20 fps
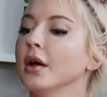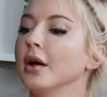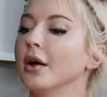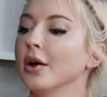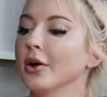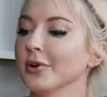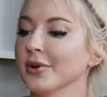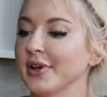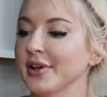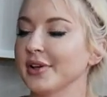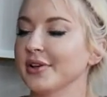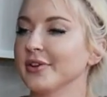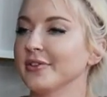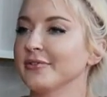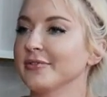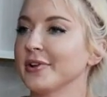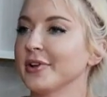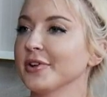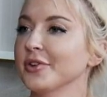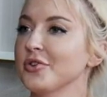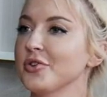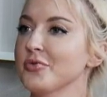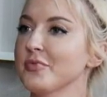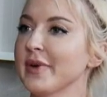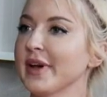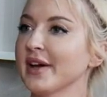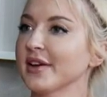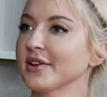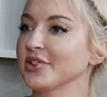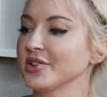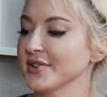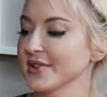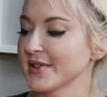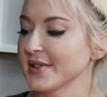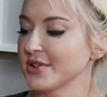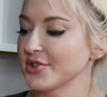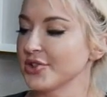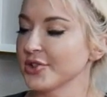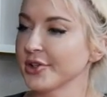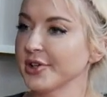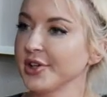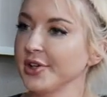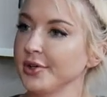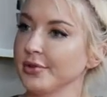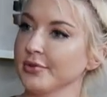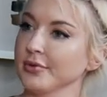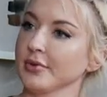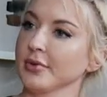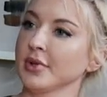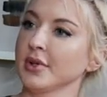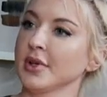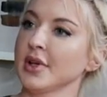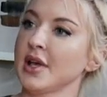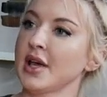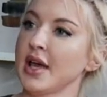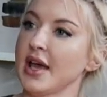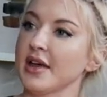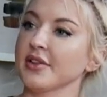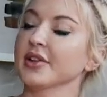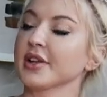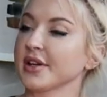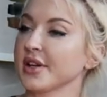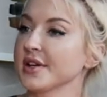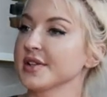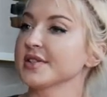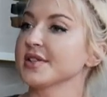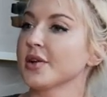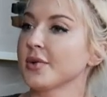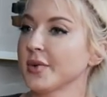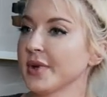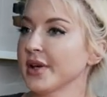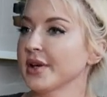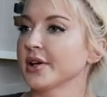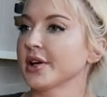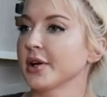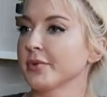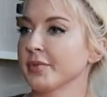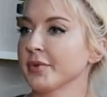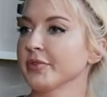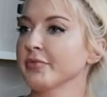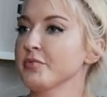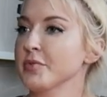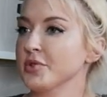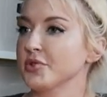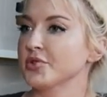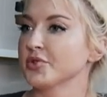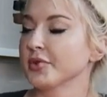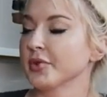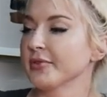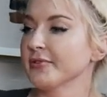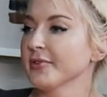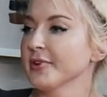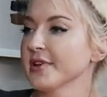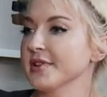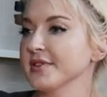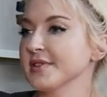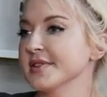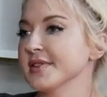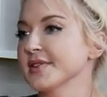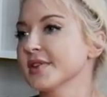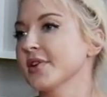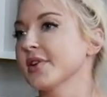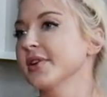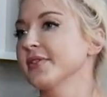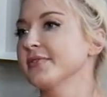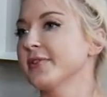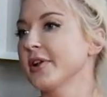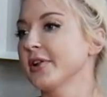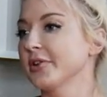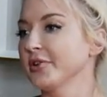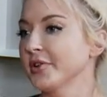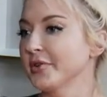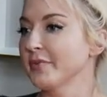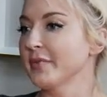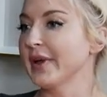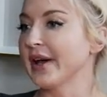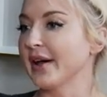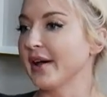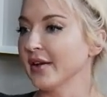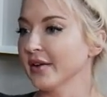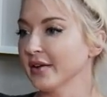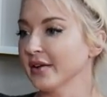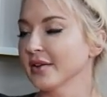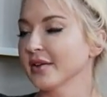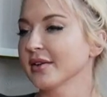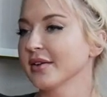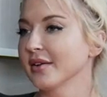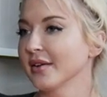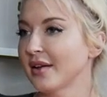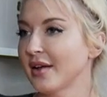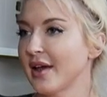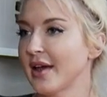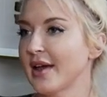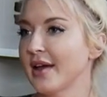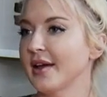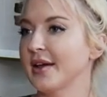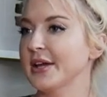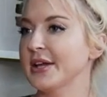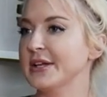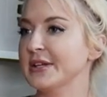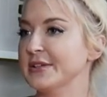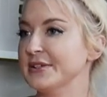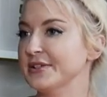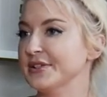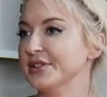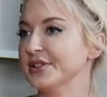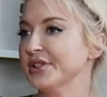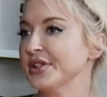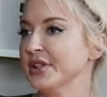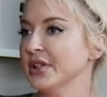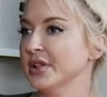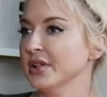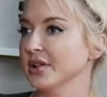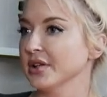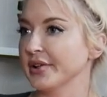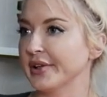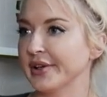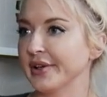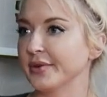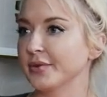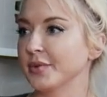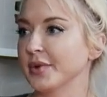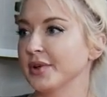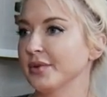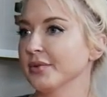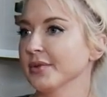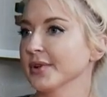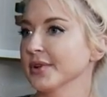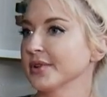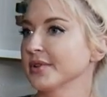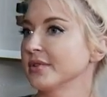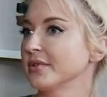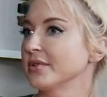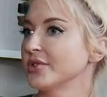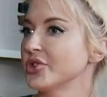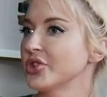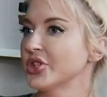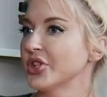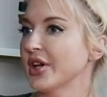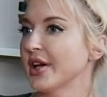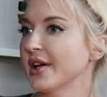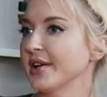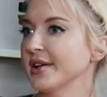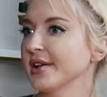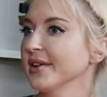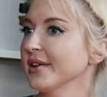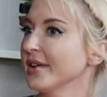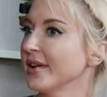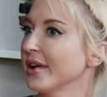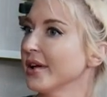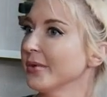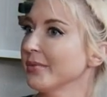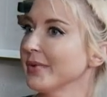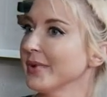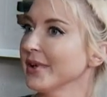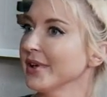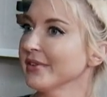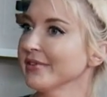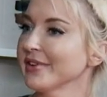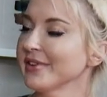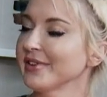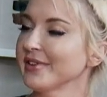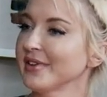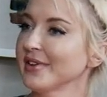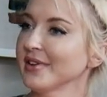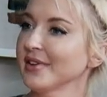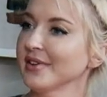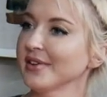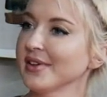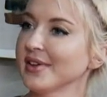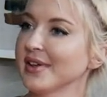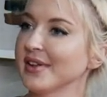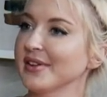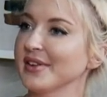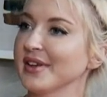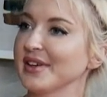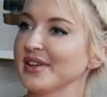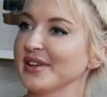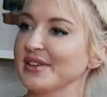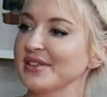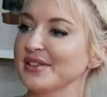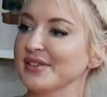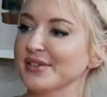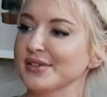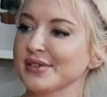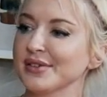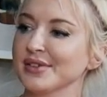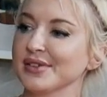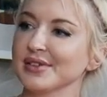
all right, I'll follow you back just because you're cute. Mm-hmm. And like I saw we had a couple of mutual friends. So I followed him back and like we were chatting it up and everything. And then